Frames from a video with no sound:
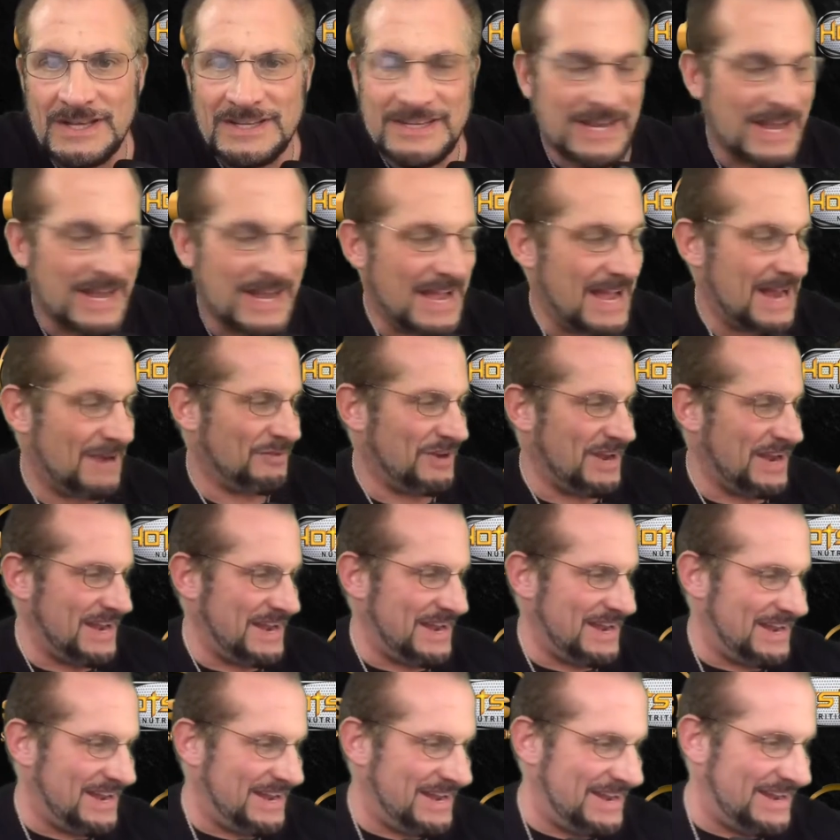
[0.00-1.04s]

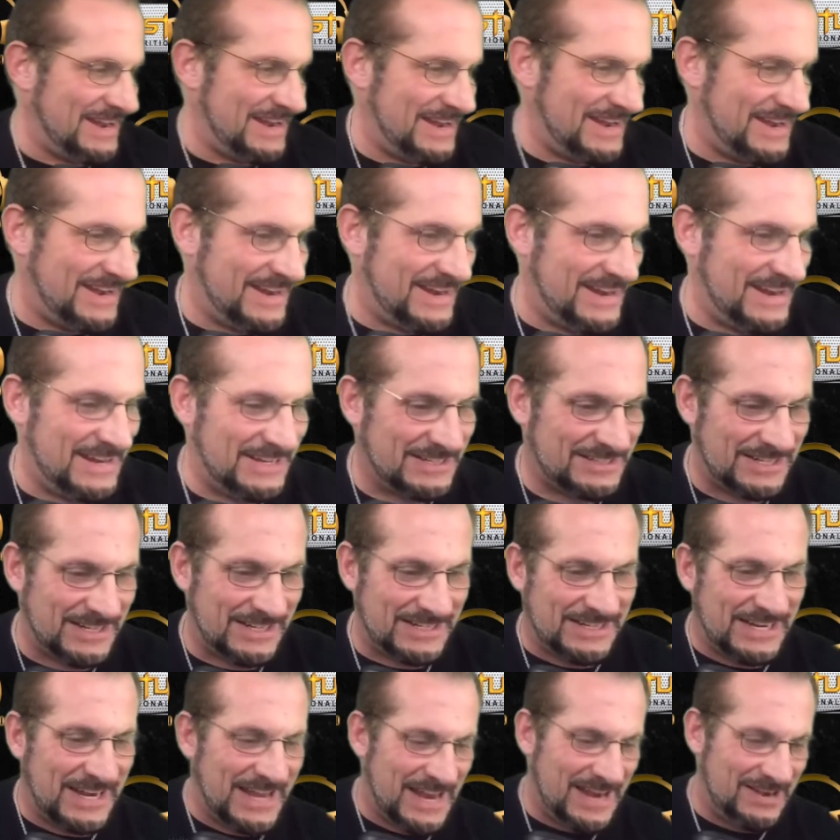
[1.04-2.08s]
Carrie! It's a
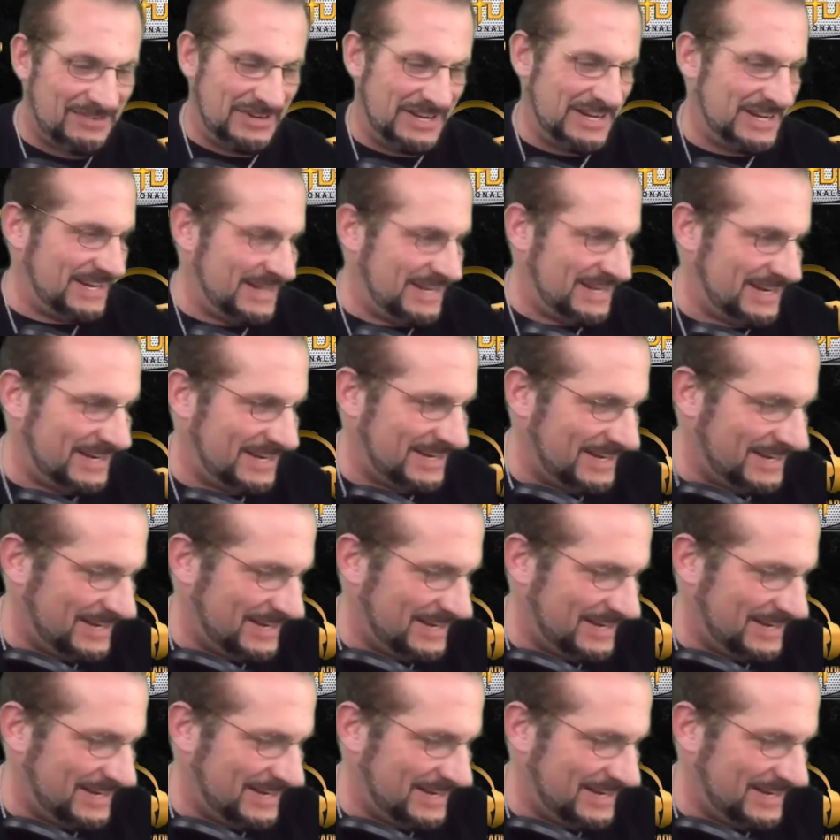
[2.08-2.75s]
Carrie!